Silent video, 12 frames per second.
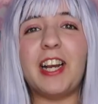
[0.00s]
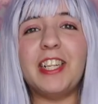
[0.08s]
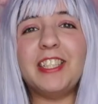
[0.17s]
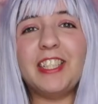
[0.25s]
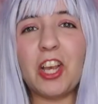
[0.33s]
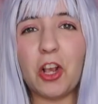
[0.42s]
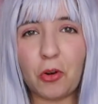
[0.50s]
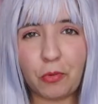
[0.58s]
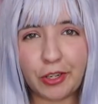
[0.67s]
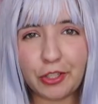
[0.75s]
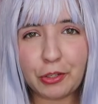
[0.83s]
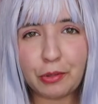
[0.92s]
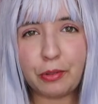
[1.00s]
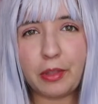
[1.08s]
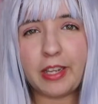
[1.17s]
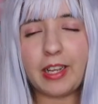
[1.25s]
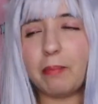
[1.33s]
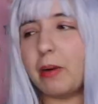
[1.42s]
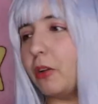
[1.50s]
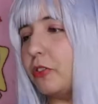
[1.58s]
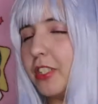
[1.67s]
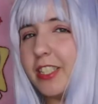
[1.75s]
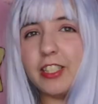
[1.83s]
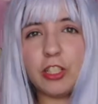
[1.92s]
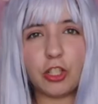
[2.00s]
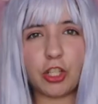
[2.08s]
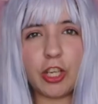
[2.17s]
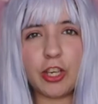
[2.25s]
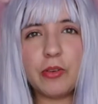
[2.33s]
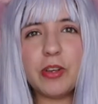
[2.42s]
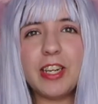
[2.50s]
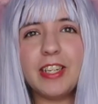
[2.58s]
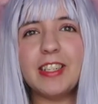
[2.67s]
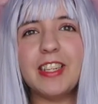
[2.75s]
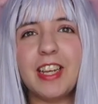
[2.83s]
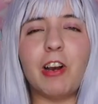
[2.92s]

guys, what do you think about these cuties?